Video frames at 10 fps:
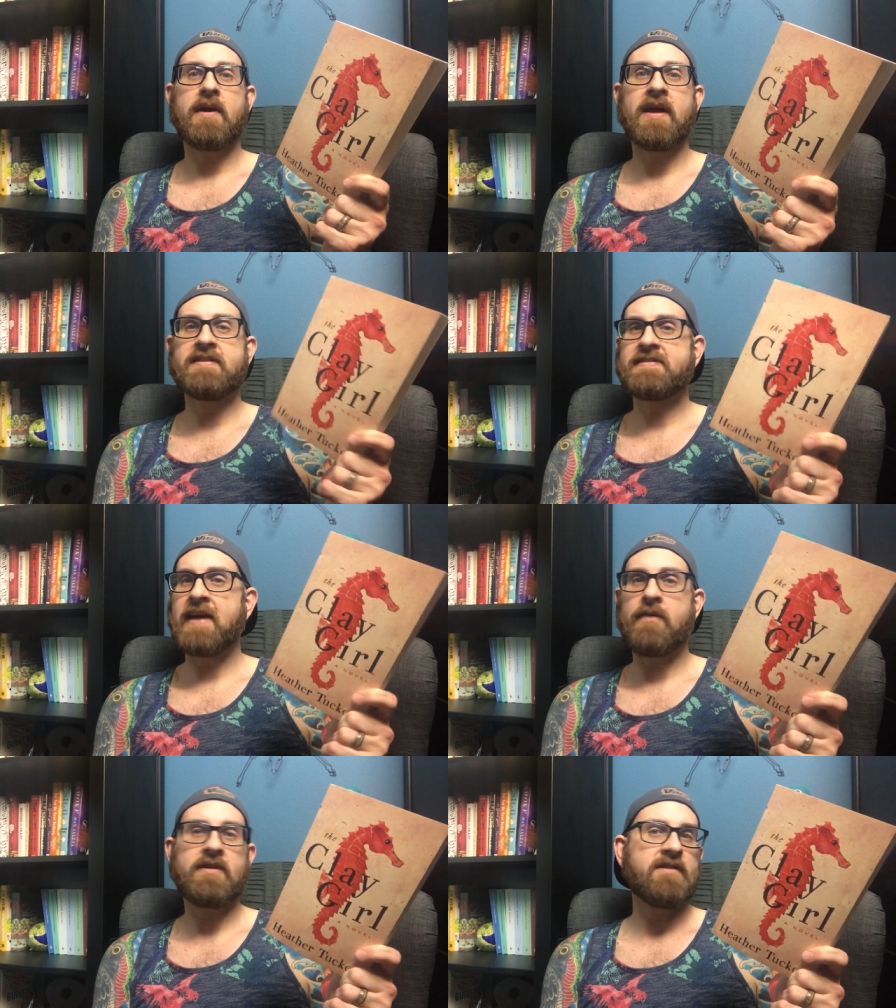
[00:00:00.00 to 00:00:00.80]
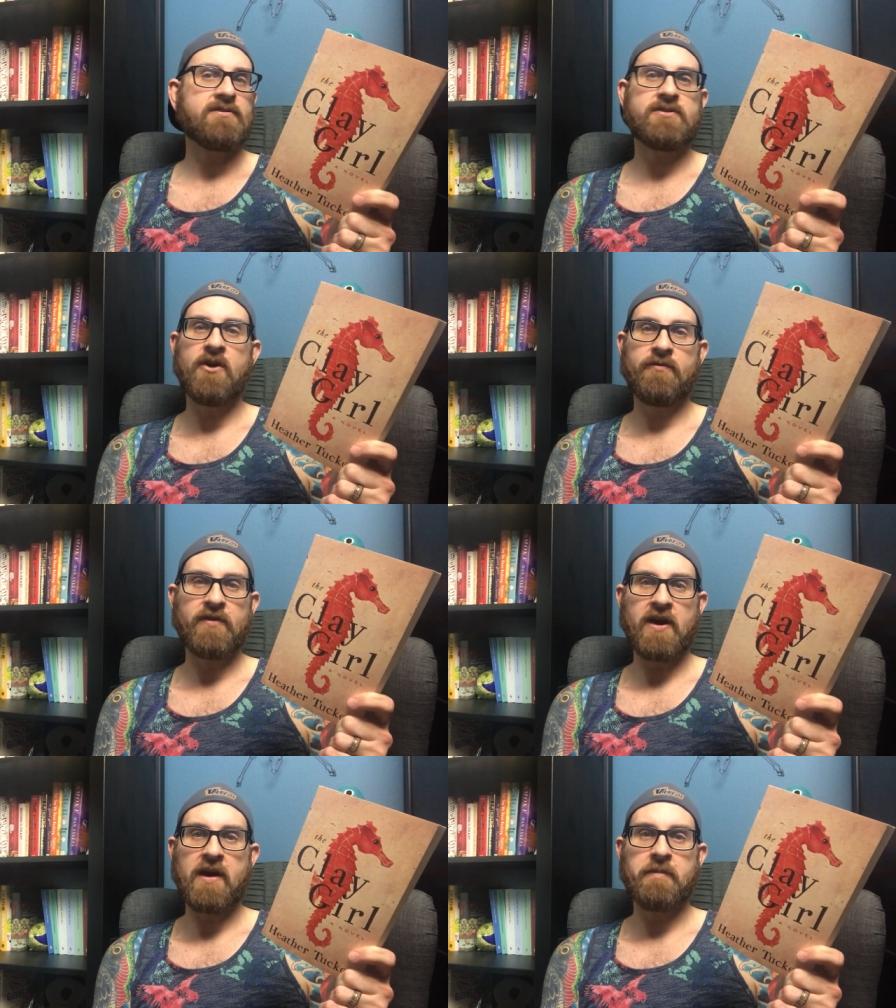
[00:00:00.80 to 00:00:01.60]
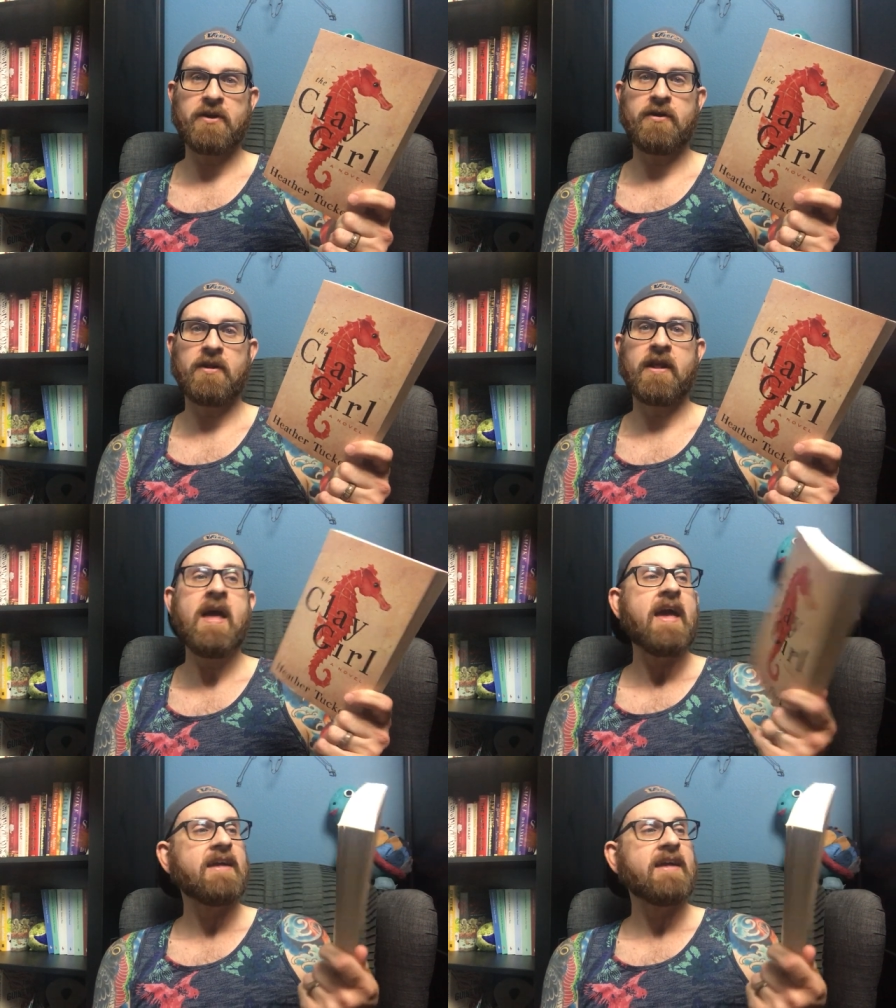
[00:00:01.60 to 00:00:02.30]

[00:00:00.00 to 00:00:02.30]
it sounded so phenomenal.